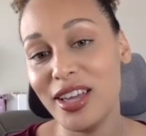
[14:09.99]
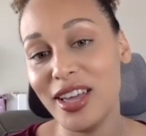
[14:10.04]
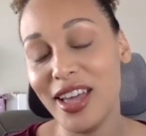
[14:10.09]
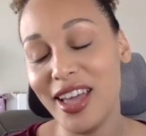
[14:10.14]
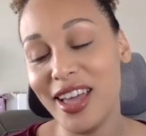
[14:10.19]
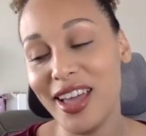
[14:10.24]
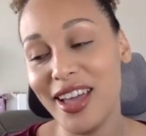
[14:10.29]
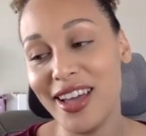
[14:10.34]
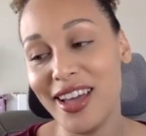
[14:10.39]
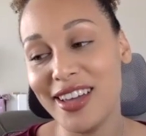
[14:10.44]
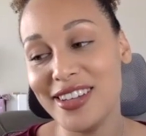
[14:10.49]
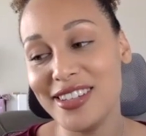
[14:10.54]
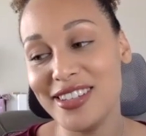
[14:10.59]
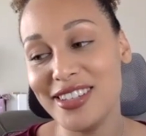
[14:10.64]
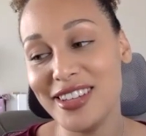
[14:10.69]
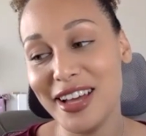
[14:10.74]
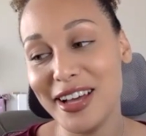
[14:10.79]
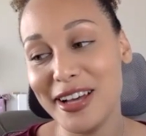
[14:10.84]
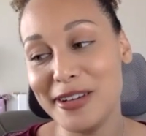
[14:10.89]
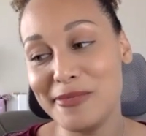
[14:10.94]
And
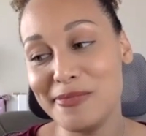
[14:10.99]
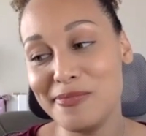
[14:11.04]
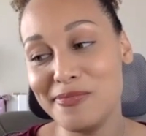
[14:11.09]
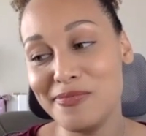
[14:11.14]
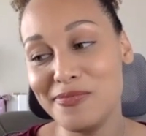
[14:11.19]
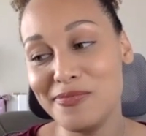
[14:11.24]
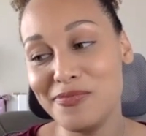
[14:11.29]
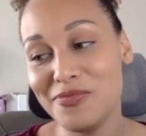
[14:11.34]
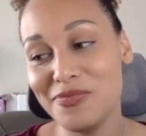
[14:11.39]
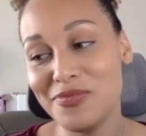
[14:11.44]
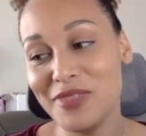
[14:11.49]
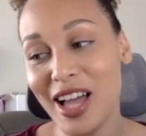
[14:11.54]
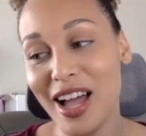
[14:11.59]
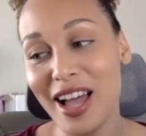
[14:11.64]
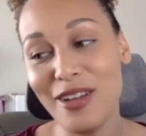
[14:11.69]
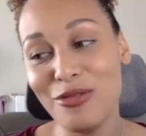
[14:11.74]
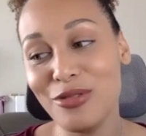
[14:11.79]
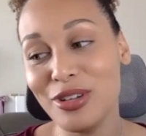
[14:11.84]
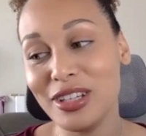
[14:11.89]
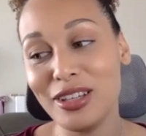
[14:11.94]
I
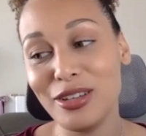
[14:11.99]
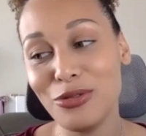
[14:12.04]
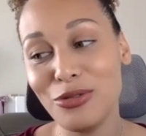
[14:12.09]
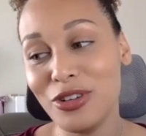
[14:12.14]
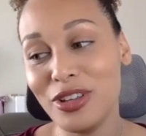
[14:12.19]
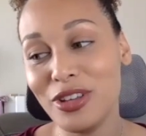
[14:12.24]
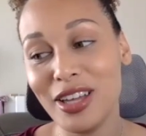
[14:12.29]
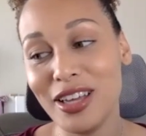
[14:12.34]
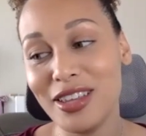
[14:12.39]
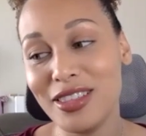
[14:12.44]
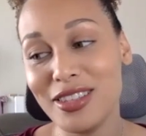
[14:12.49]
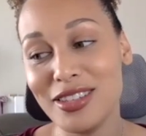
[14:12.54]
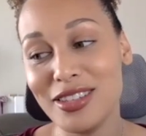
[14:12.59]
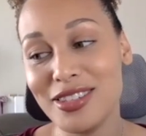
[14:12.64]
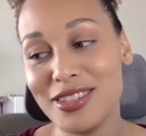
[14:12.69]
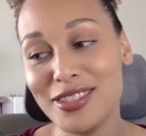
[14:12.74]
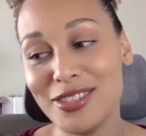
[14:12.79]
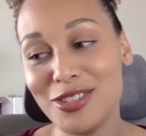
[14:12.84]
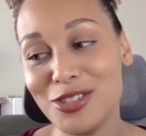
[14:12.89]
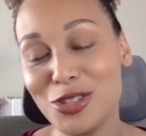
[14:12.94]
really feel like
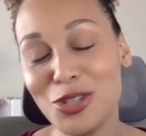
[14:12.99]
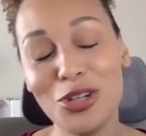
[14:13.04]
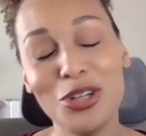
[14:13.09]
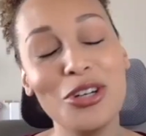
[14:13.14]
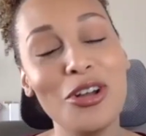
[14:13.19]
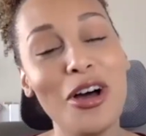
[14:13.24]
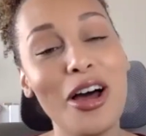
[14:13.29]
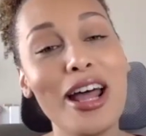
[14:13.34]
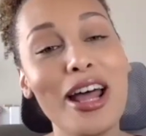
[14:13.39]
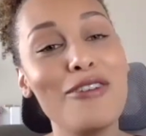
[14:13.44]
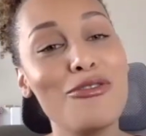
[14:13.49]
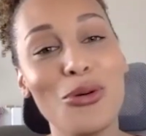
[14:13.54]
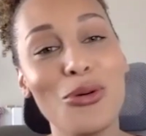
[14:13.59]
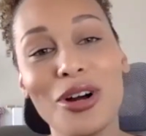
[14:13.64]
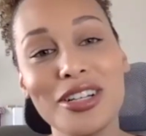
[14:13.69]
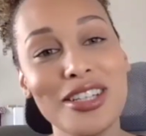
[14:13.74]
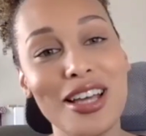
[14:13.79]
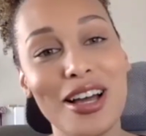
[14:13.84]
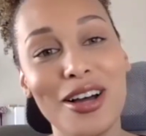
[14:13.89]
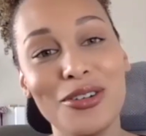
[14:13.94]
this just could not have
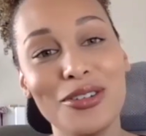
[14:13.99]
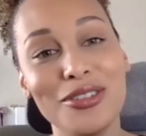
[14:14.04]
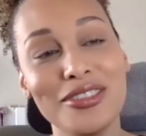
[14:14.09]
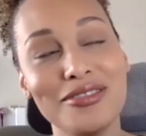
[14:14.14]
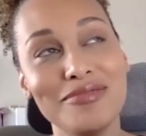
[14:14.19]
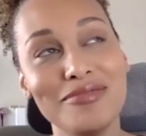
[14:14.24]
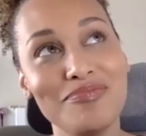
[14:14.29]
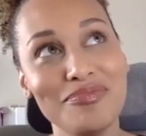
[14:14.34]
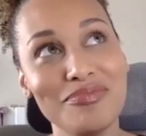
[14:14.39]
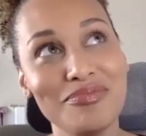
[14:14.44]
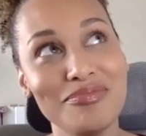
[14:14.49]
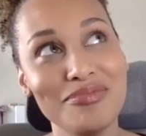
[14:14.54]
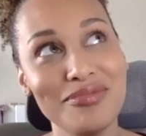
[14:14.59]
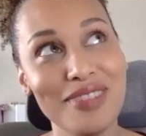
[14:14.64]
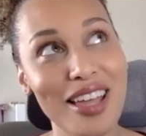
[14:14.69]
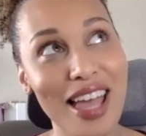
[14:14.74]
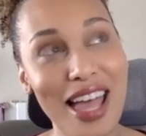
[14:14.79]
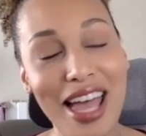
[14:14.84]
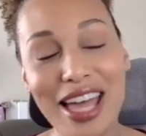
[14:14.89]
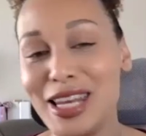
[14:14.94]
worked out
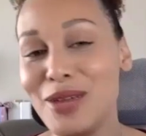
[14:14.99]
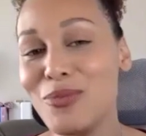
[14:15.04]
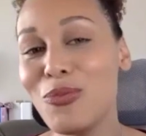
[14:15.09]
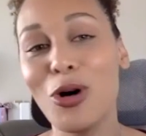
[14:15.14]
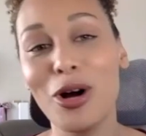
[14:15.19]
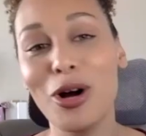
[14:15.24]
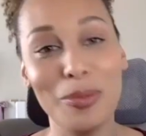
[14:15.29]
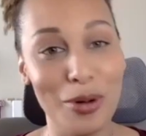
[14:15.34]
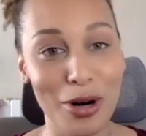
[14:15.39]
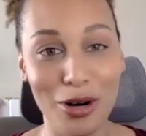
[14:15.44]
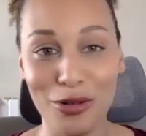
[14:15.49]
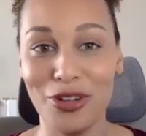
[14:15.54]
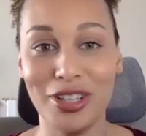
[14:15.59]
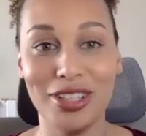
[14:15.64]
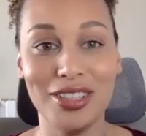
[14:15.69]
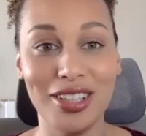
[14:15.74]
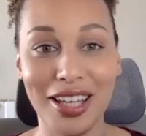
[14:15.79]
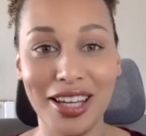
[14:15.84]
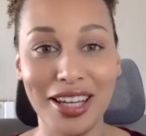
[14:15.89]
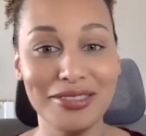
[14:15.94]
any more
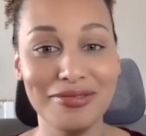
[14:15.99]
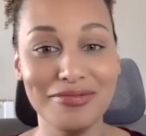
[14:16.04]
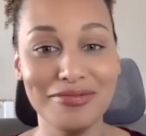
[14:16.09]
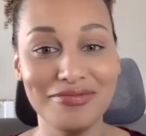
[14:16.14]
perfectly.